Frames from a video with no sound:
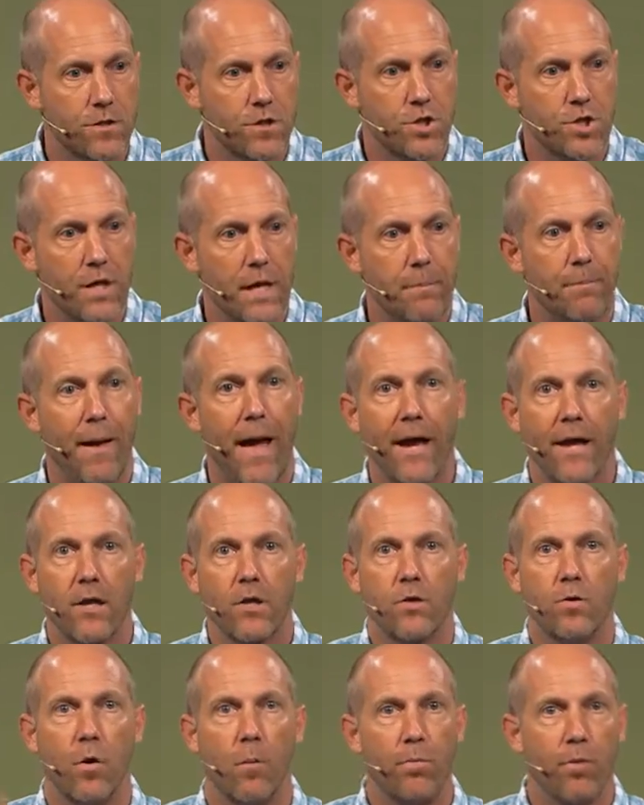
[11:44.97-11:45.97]
the sheep back
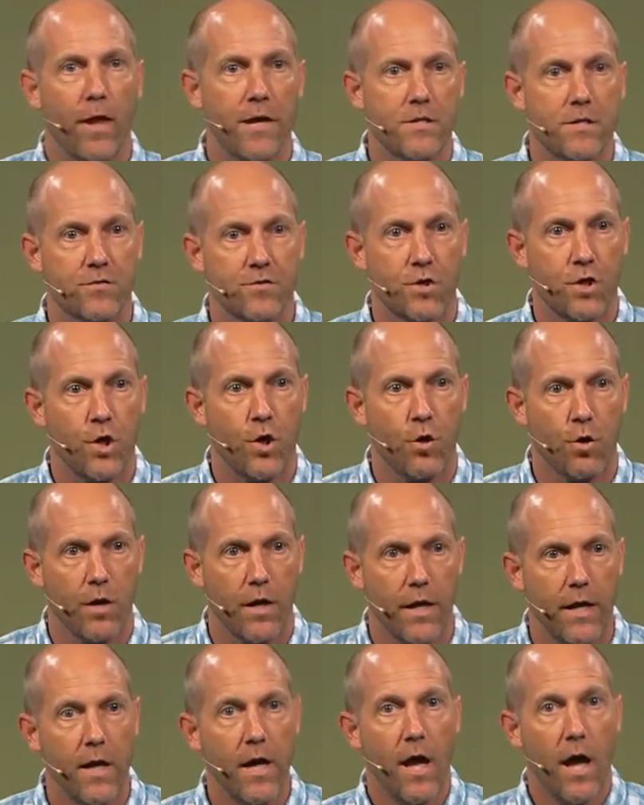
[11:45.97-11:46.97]
into a place of
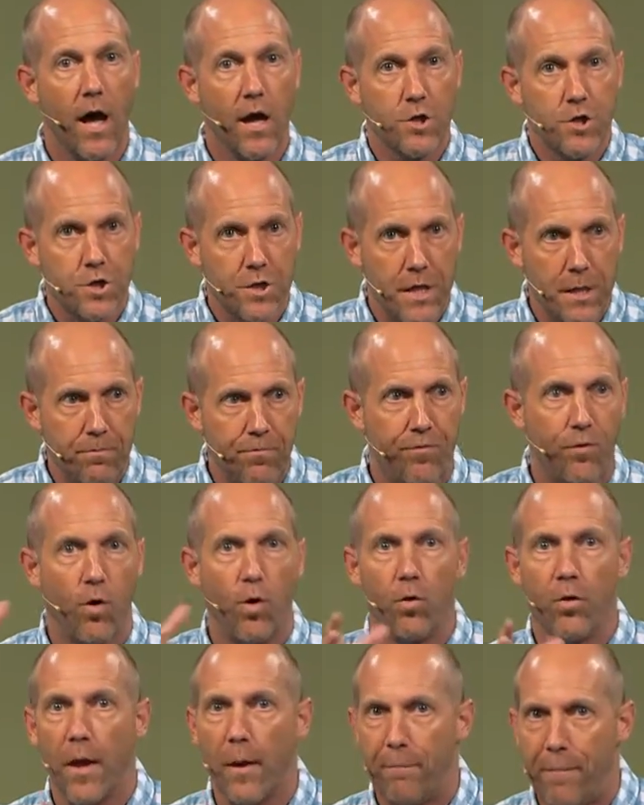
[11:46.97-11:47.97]
security, a
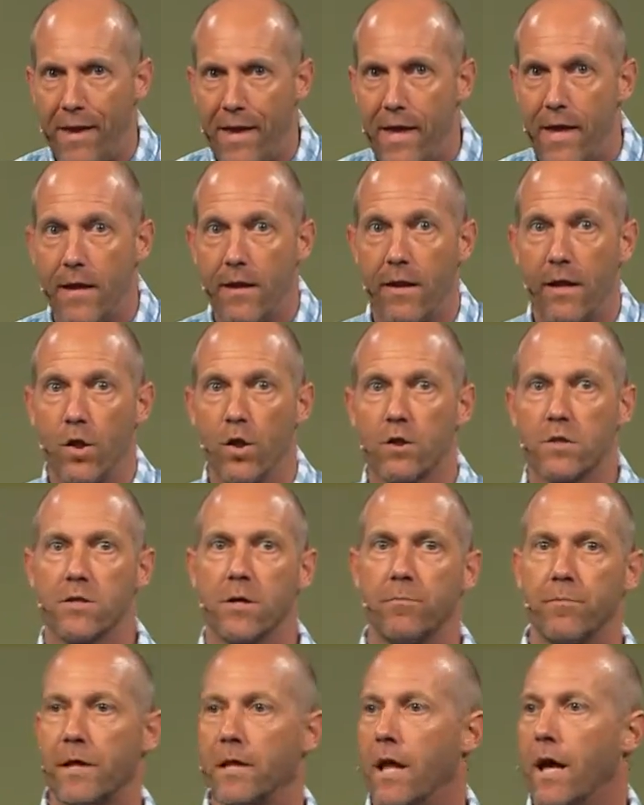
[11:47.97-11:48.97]
sheepfold, a pen that looks
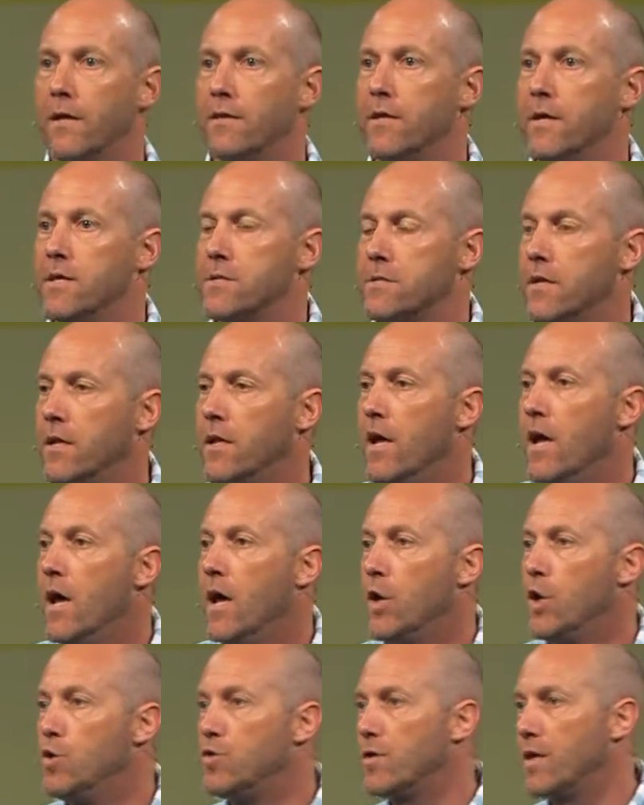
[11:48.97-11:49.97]
something like this. And
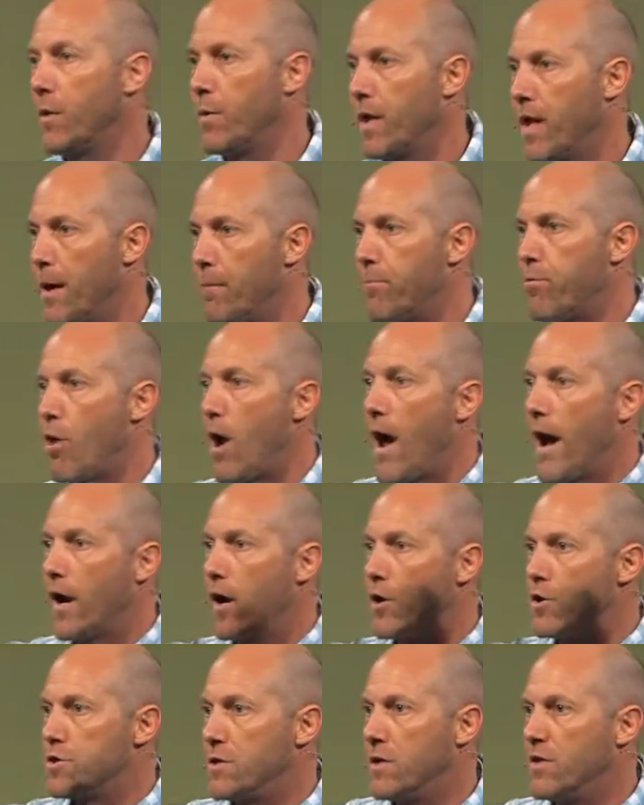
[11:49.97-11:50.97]
usually they would let
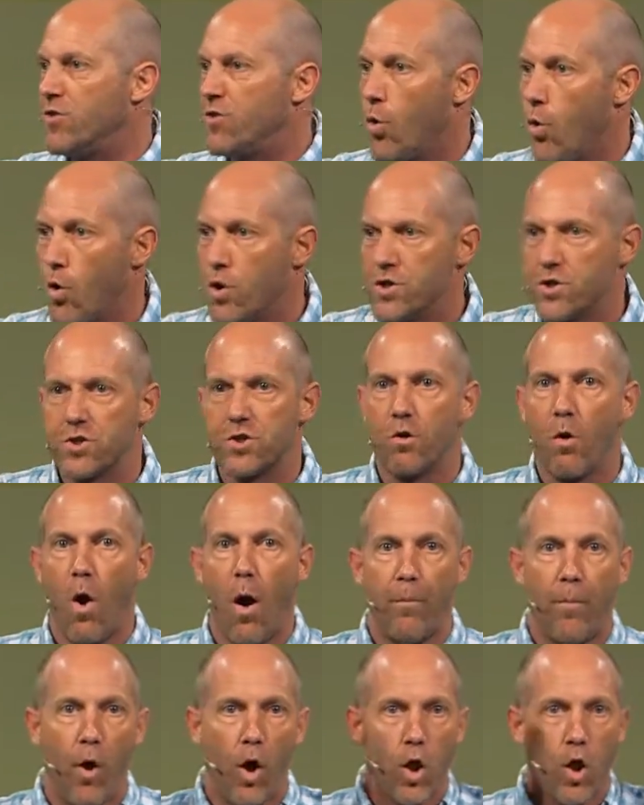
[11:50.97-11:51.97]
briars and thorns just grow
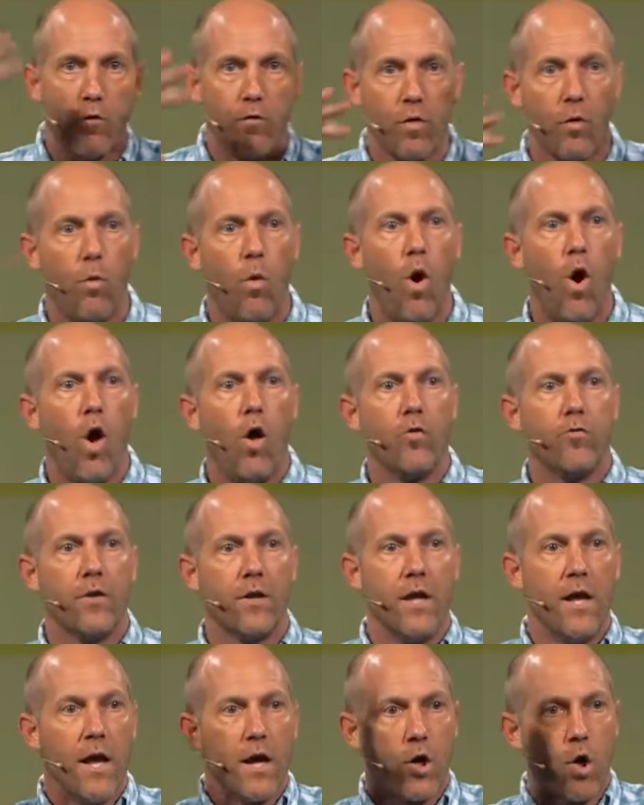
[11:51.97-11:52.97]
up all over the walls
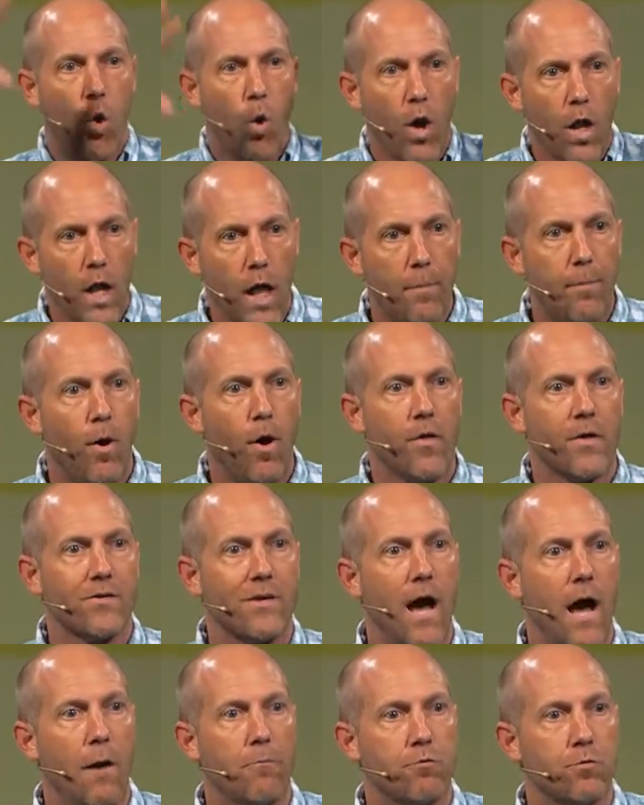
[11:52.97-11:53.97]
and coil up on the
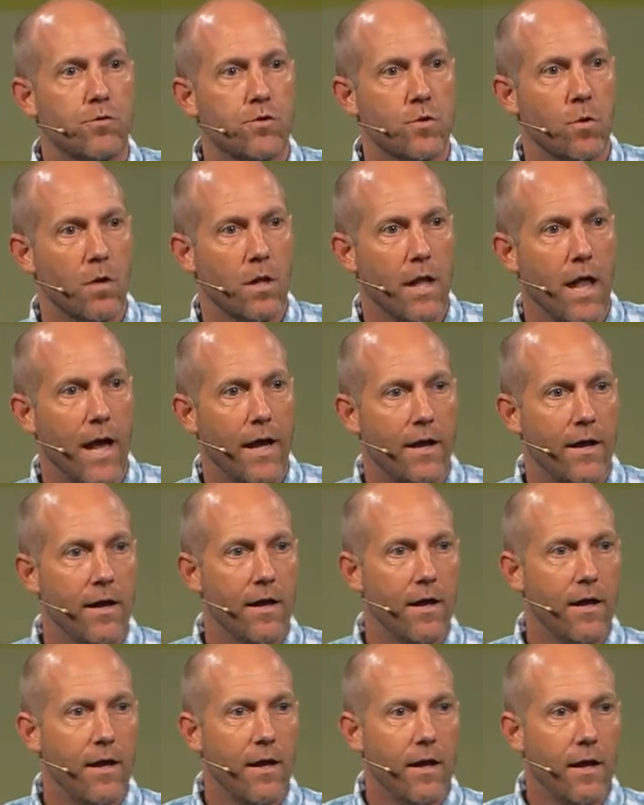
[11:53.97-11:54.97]
tops, which is sort of like
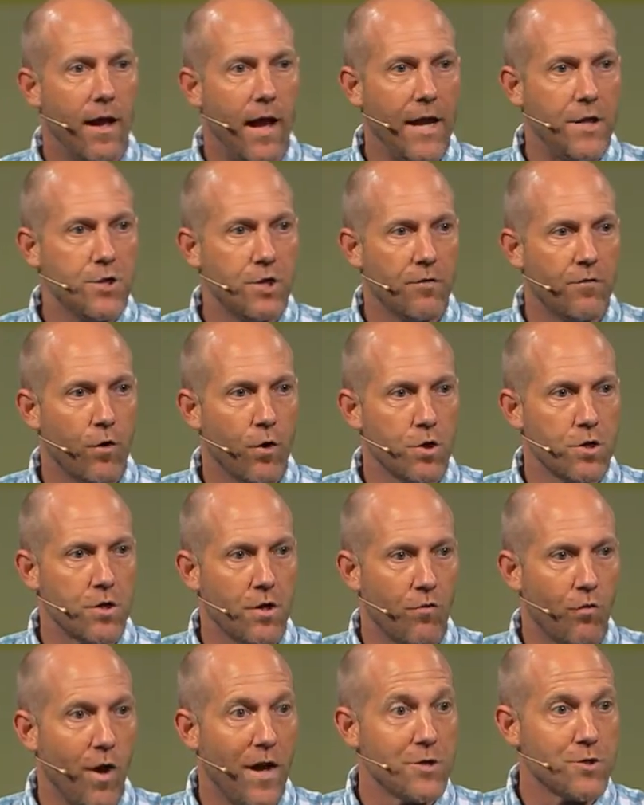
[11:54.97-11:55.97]
ancient version
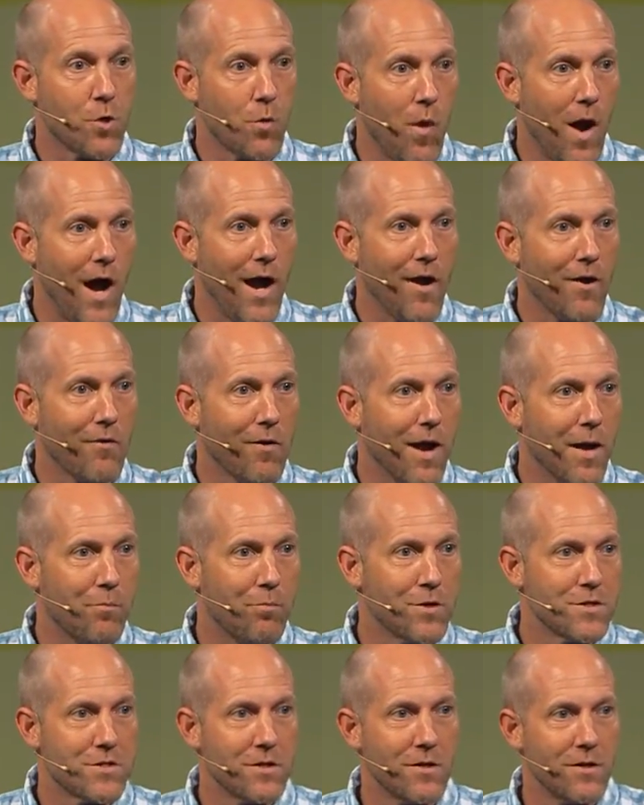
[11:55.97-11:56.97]
of razor wire, right?
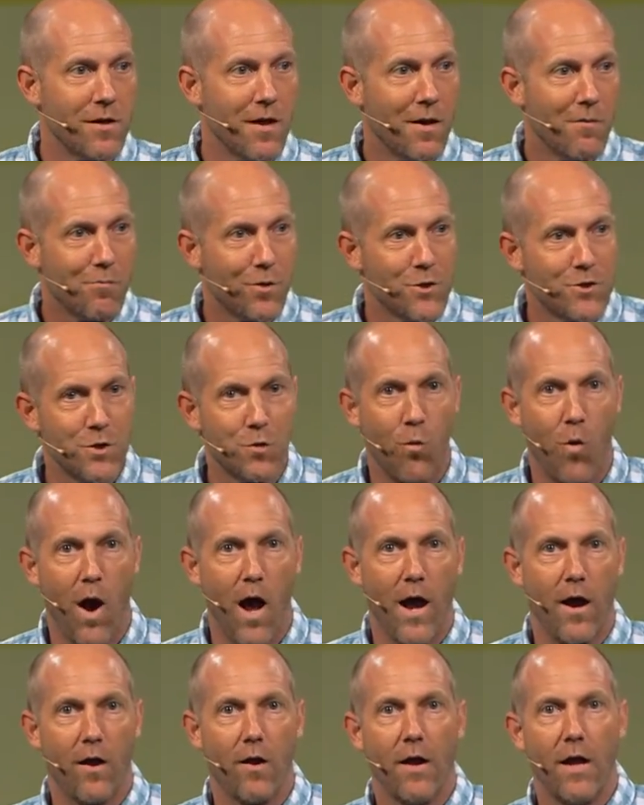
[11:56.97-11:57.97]
Prison
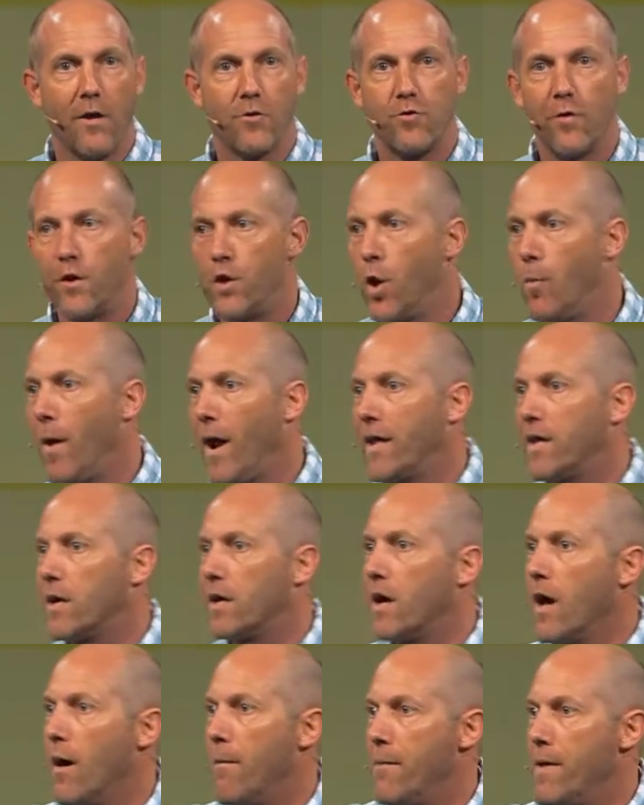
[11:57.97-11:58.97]
wire, so that nobody
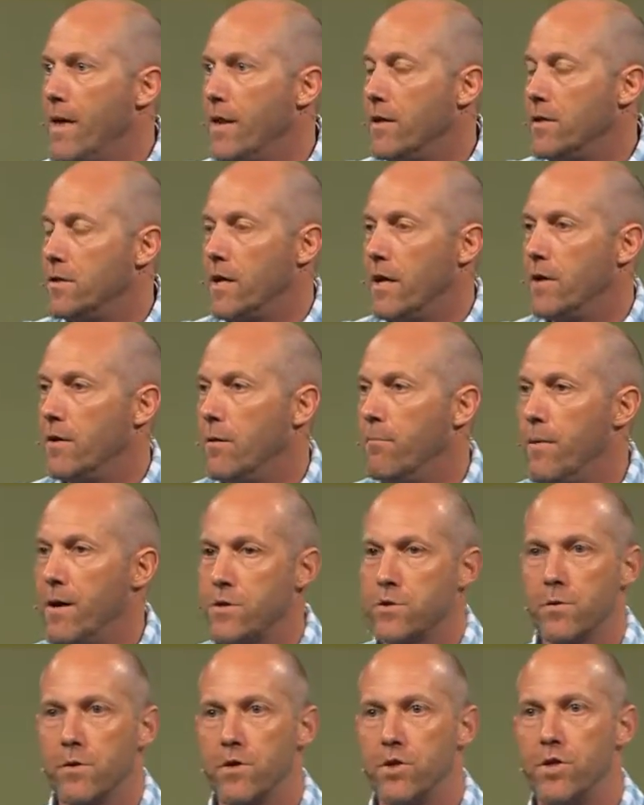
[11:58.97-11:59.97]
could come in and
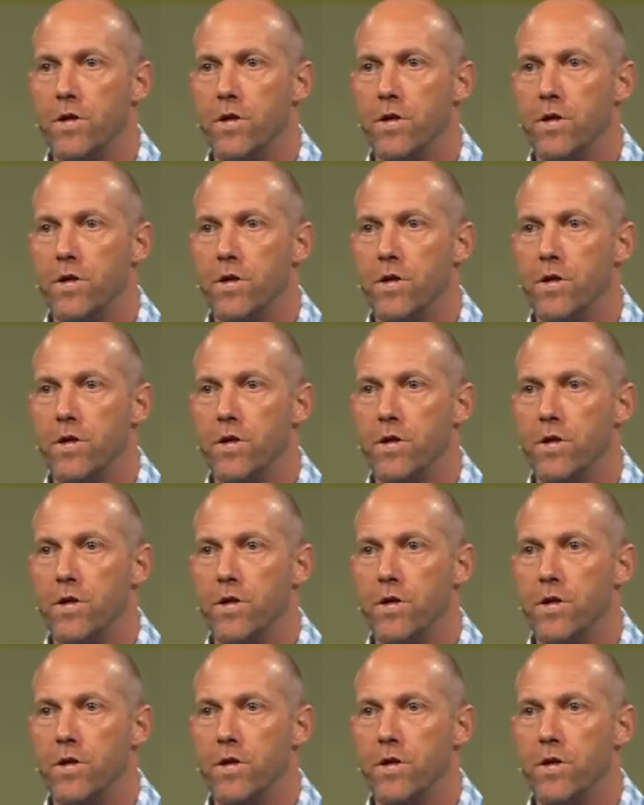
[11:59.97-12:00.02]
mess with the